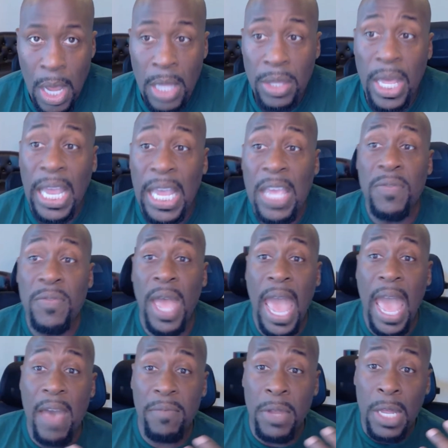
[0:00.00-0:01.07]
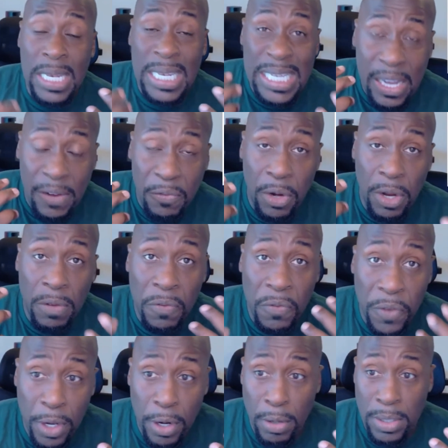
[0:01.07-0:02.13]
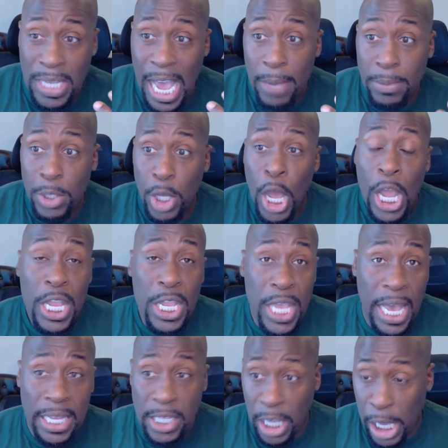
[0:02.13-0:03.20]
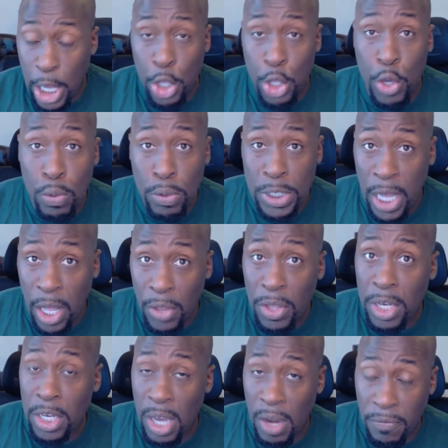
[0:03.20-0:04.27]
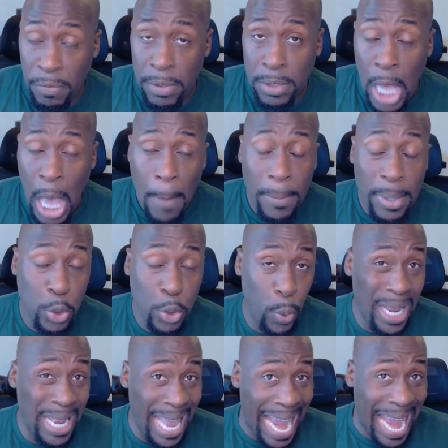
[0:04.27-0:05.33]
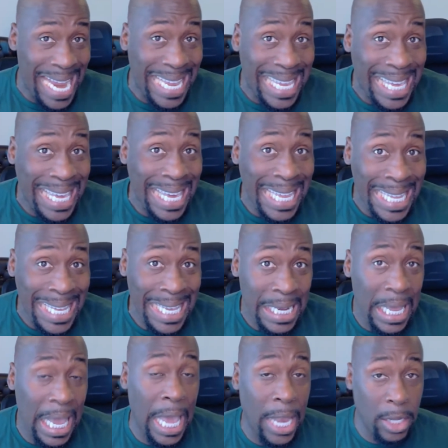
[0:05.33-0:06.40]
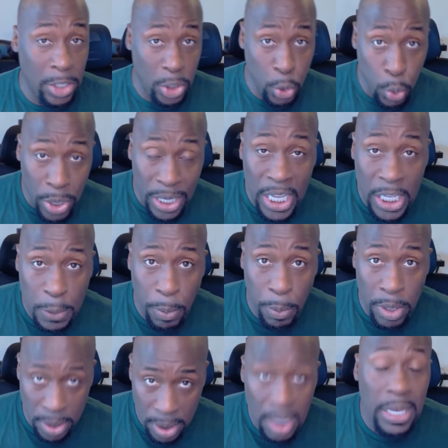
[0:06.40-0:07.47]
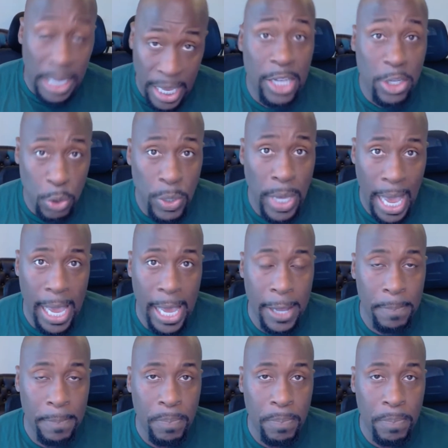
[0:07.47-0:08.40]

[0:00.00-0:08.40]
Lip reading: They even have different phenotypes. Yet, can you tell the difference between a Kenyan and a Sudanese person? Yes, you can.